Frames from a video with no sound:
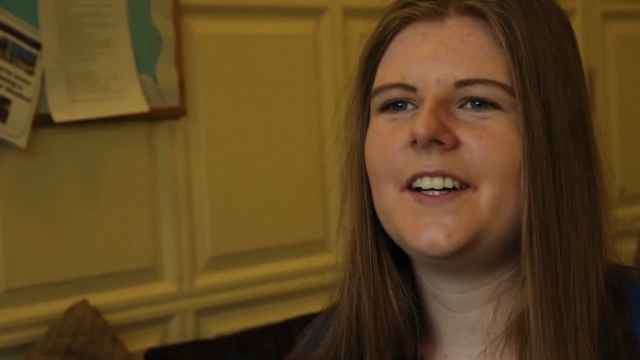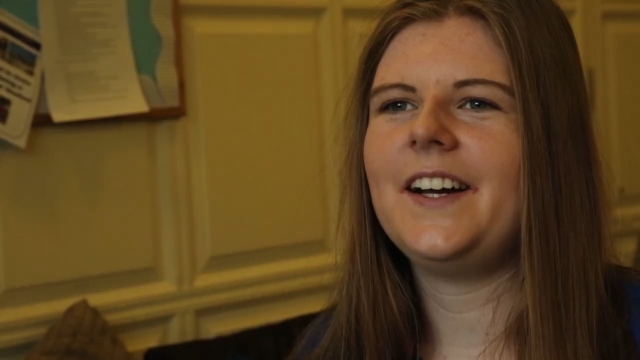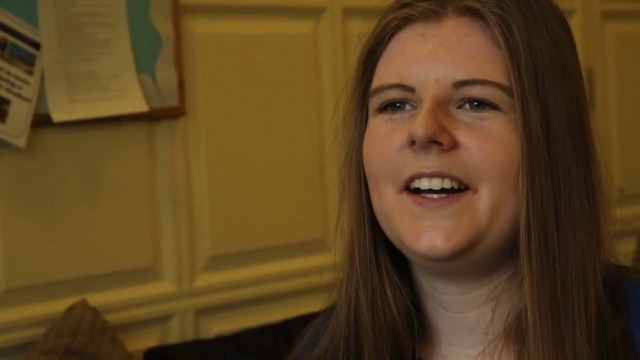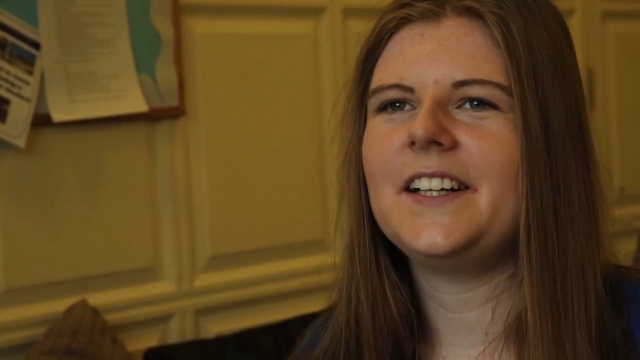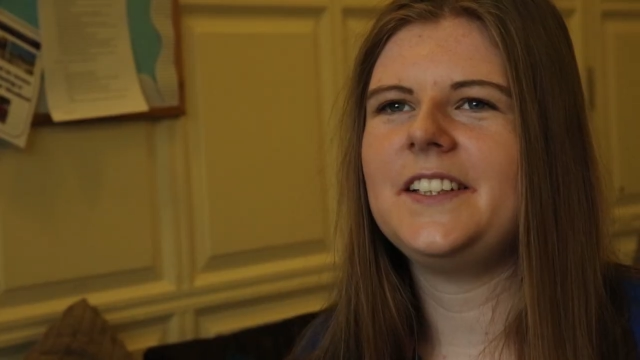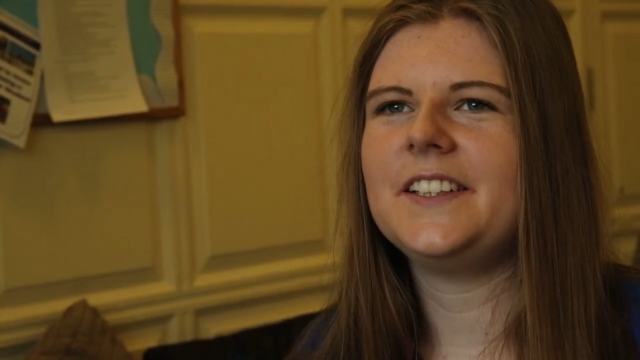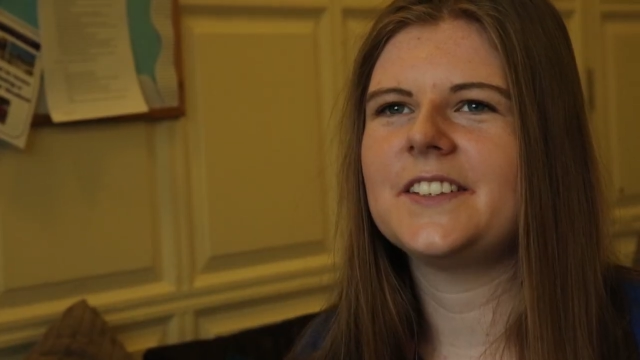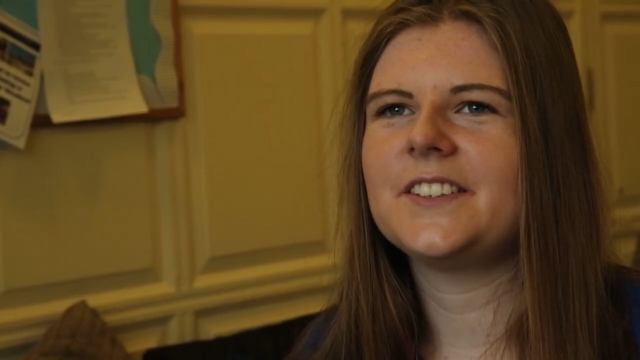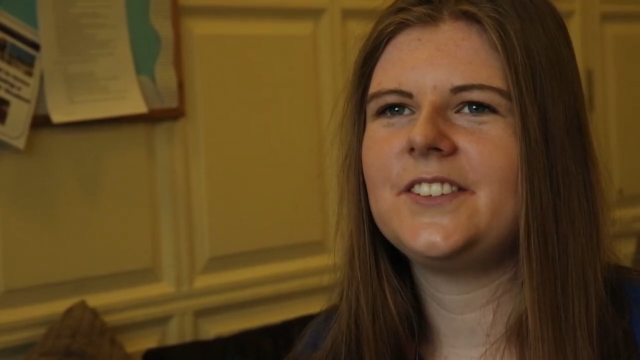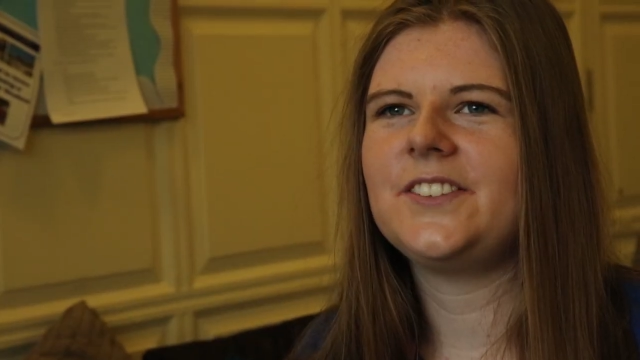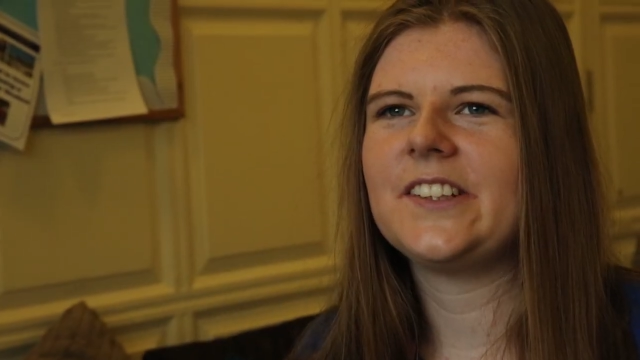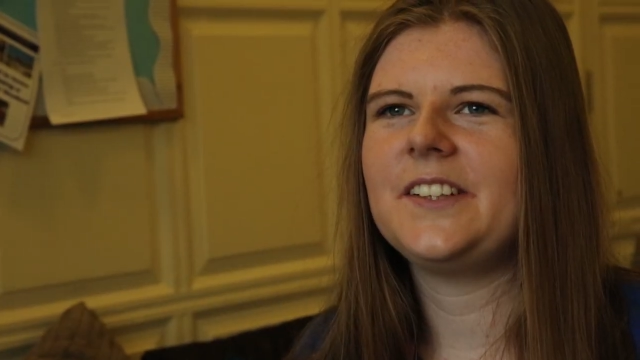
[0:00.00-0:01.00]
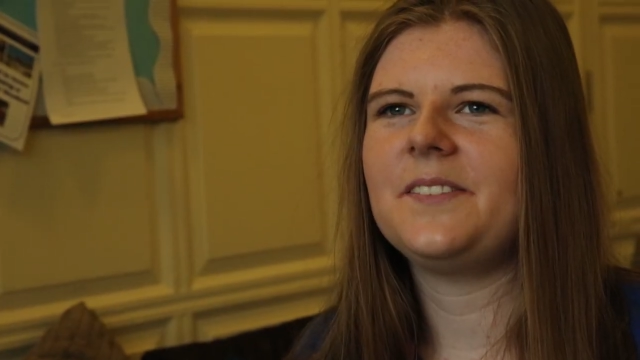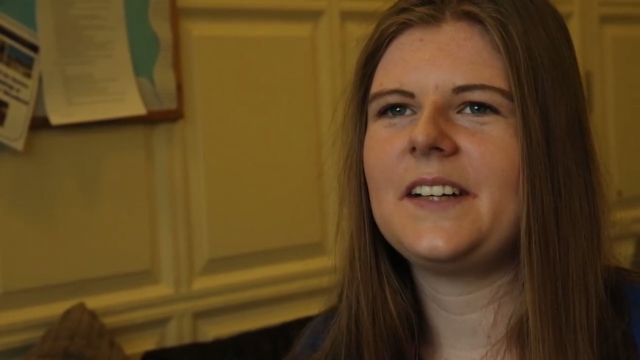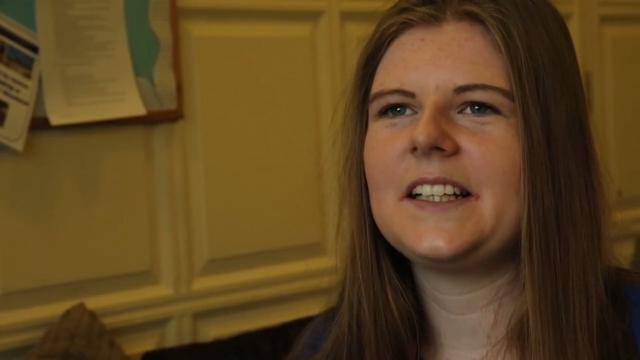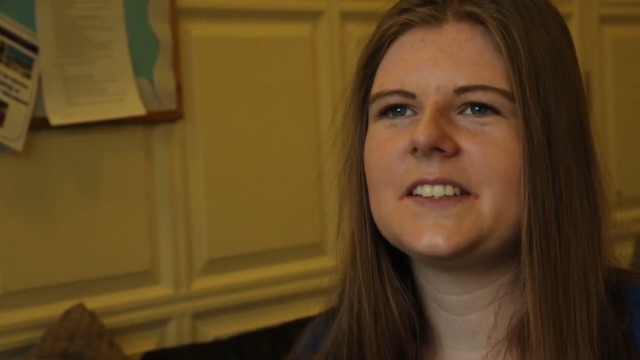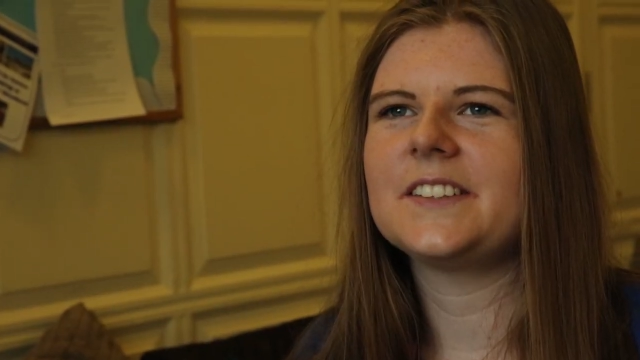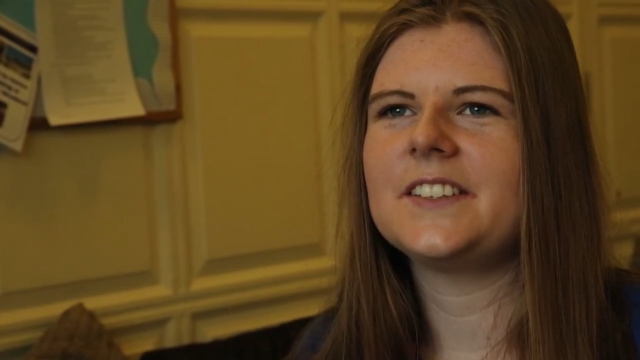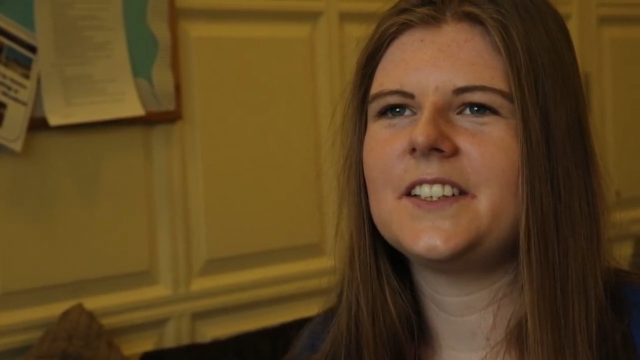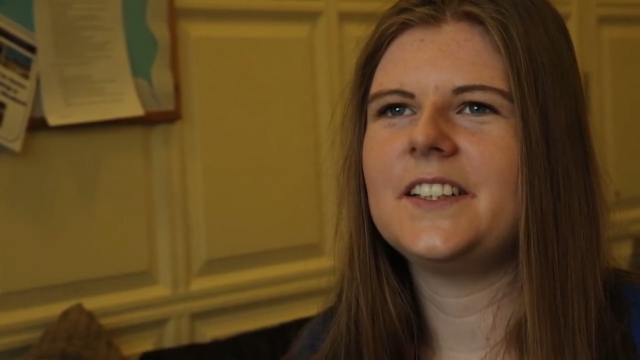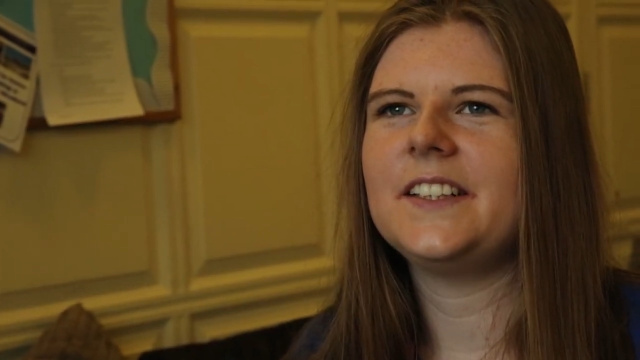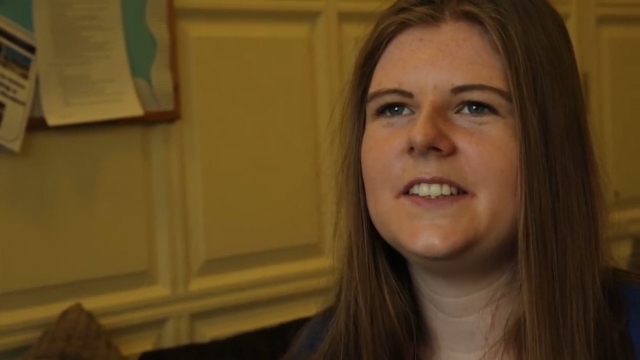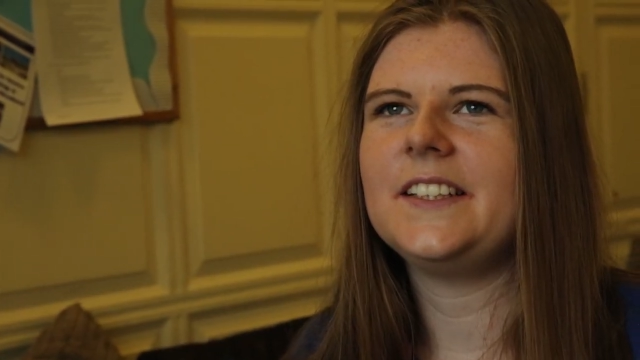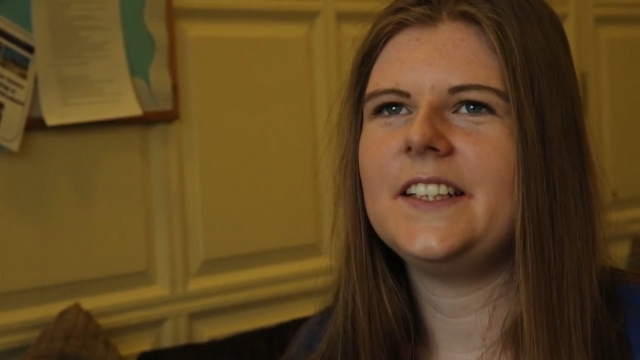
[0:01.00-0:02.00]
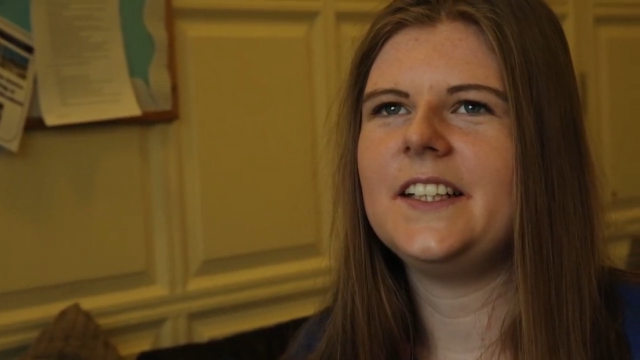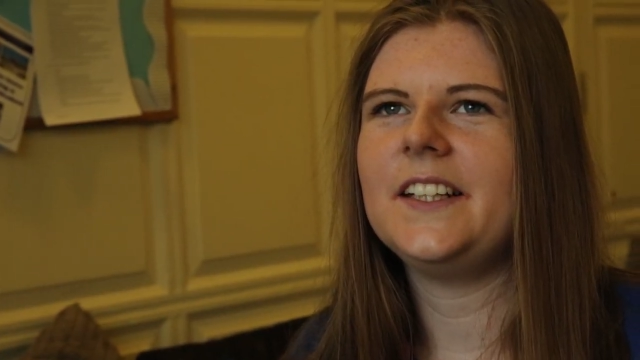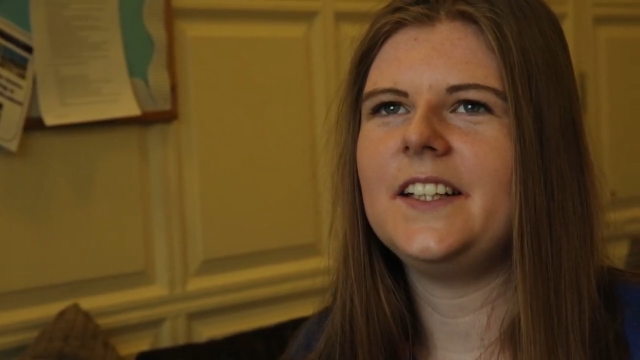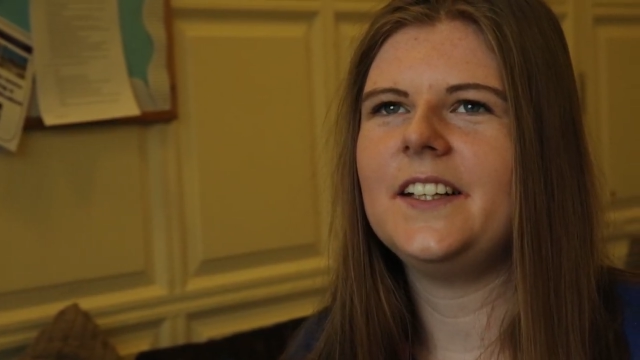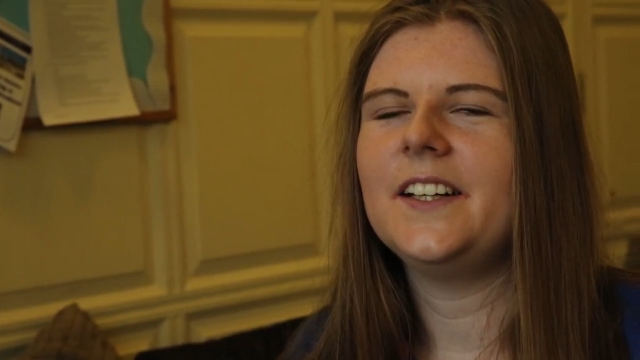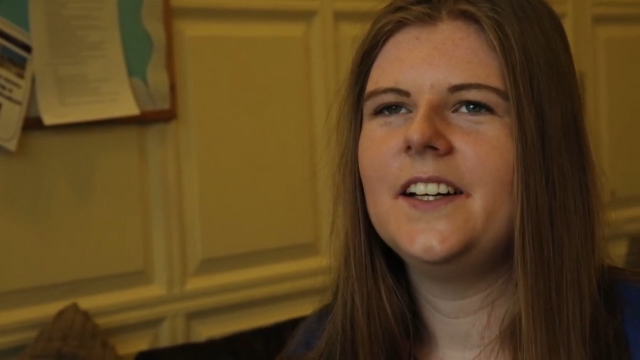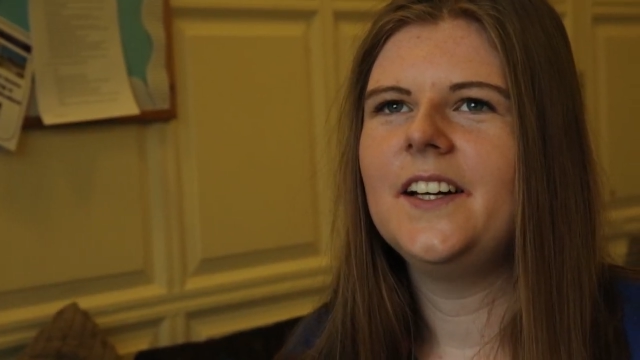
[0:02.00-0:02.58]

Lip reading: I had extreme anxiety,